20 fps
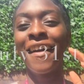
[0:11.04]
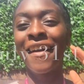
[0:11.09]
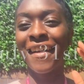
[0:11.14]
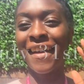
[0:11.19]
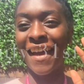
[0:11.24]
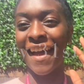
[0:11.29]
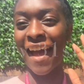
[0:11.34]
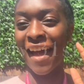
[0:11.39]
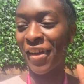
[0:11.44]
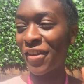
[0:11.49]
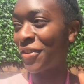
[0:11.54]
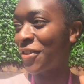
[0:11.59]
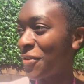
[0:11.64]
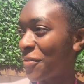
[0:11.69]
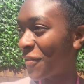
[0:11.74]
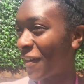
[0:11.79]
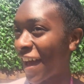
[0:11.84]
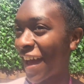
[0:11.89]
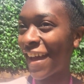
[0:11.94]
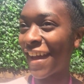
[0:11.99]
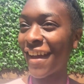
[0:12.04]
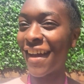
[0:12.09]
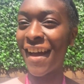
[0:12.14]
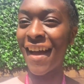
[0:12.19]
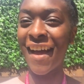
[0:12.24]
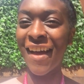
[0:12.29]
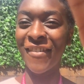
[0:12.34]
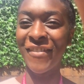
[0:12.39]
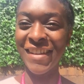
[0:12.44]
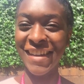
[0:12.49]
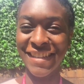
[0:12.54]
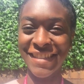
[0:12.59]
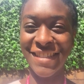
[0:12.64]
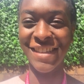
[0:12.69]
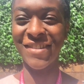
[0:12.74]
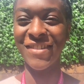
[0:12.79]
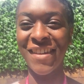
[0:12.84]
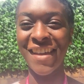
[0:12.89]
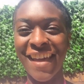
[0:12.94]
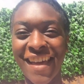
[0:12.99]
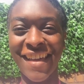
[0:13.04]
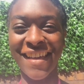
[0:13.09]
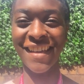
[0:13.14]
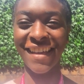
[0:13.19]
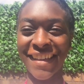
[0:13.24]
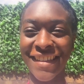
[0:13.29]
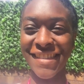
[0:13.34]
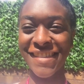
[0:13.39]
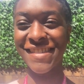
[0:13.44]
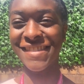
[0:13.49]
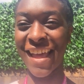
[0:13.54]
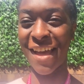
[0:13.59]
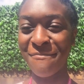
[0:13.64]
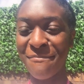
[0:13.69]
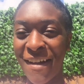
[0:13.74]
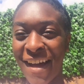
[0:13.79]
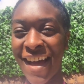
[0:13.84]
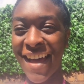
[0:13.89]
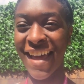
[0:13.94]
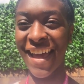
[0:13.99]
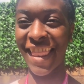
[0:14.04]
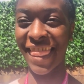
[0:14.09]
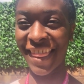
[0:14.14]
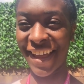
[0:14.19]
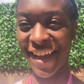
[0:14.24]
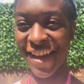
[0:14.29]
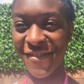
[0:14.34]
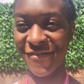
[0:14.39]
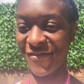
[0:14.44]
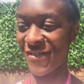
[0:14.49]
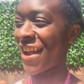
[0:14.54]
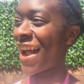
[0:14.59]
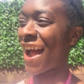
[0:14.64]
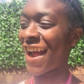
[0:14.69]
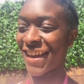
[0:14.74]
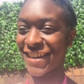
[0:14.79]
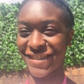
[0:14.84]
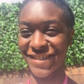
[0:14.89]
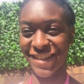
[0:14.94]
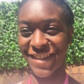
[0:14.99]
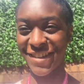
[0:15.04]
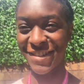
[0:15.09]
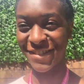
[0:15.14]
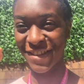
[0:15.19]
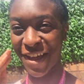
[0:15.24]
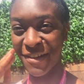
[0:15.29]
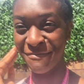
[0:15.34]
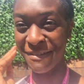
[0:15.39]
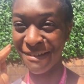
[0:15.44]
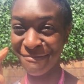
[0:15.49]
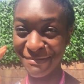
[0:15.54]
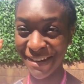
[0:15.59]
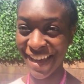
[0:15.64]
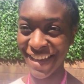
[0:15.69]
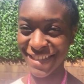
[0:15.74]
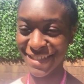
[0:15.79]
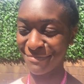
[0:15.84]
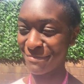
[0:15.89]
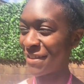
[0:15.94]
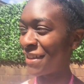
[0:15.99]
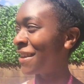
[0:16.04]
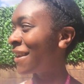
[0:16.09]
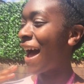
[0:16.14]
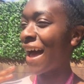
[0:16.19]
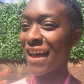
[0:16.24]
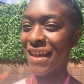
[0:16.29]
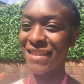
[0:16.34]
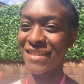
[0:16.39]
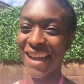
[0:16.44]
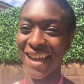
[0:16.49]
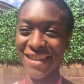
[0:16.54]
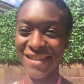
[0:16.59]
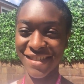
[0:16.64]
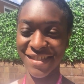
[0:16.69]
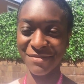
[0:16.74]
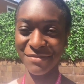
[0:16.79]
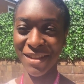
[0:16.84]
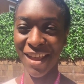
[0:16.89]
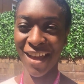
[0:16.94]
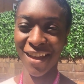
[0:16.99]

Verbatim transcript: Okay, I couldn't wait. I wanted to do a semi-live reaction. So I'm at placement and I just was